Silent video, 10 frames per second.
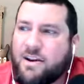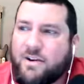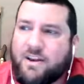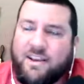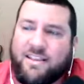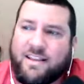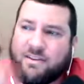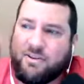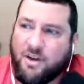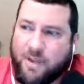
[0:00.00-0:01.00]
hearing things
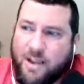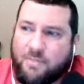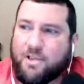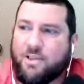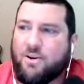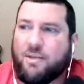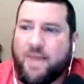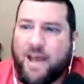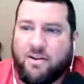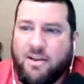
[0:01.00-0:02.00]
that are coming up and learning
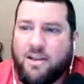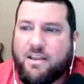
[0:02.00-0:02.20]
about